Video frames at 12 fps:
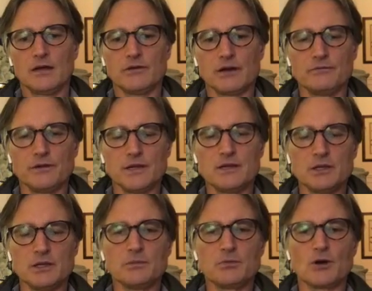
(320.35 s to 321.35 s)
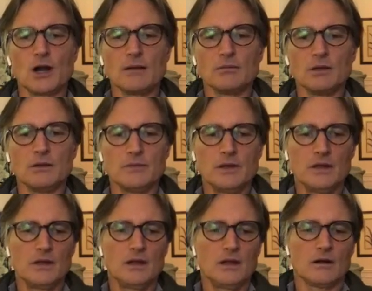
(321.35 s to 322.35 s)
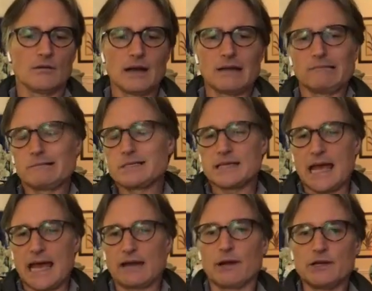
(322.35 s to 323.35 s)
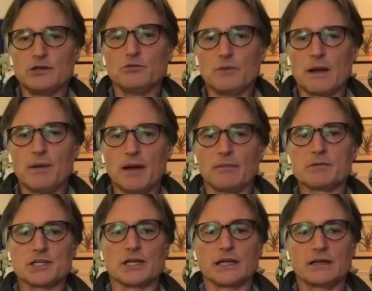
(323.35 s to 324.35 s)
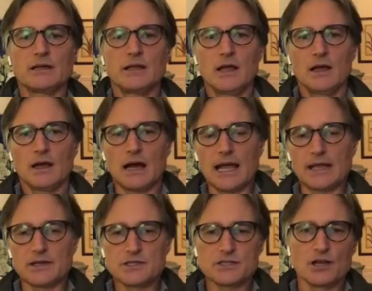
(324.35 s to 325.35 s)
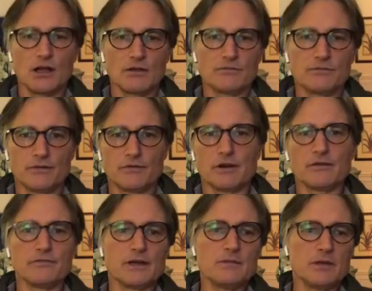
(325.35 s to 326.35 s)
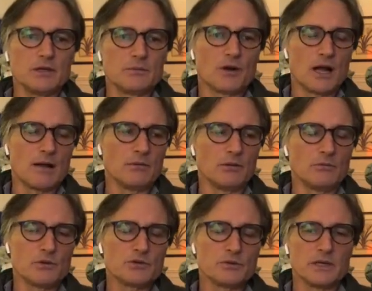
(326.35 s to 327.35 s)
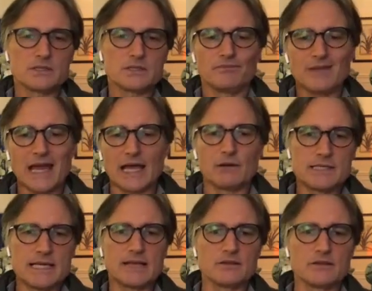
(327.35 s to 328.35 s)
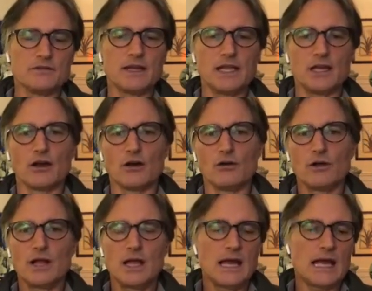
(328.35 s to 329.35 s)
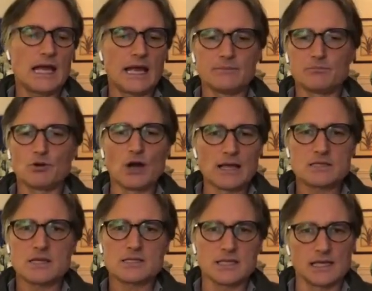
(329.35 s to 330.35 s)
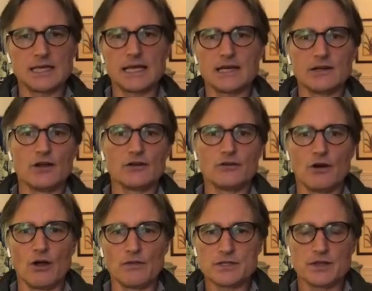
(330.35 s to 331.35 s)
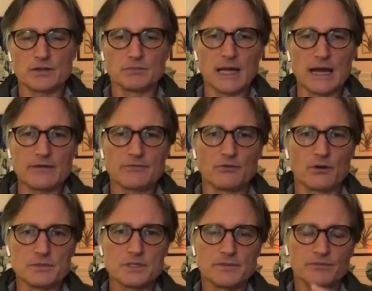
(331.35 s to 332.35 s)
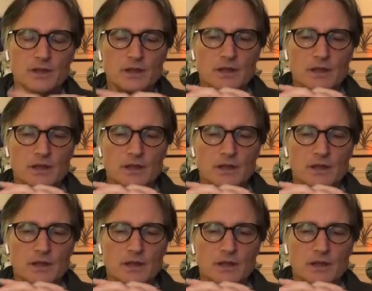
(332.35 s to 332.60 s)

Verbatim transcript: a very fundamental problem around, which is how do I do web publishing? I had to solve a very fundamental problem, which was how do I take this video and process it and get it onto all these other platforms?